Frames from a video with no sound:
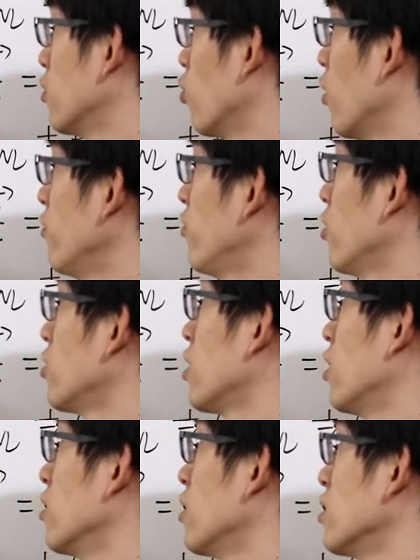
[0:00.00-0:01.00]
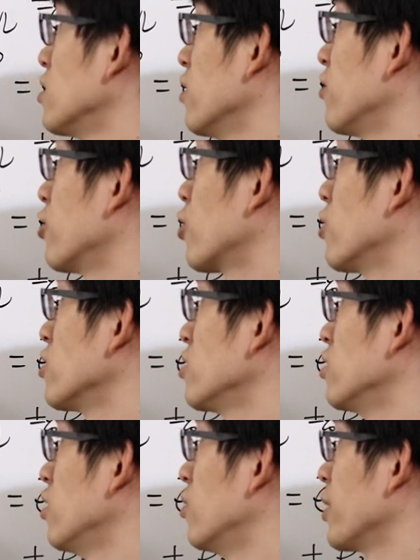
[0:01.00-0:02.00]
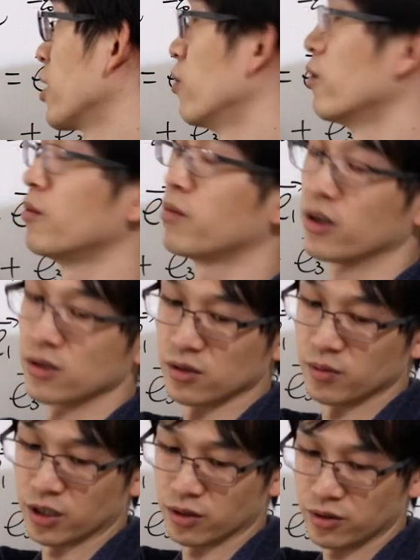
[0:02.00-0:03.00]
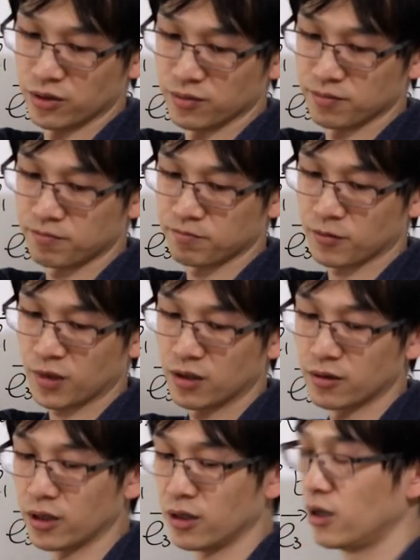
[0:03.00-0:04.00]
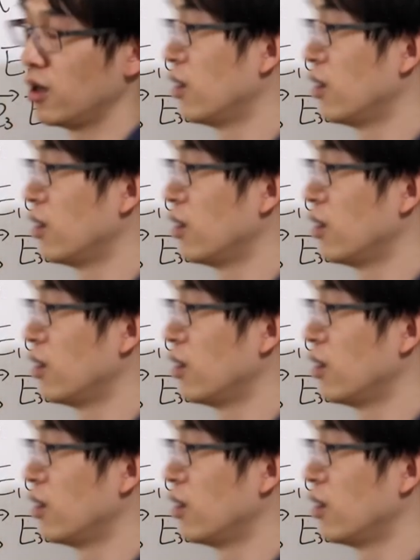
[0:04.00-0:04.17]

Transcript: one photon that's at frequency omega 1 plus omega 2, right?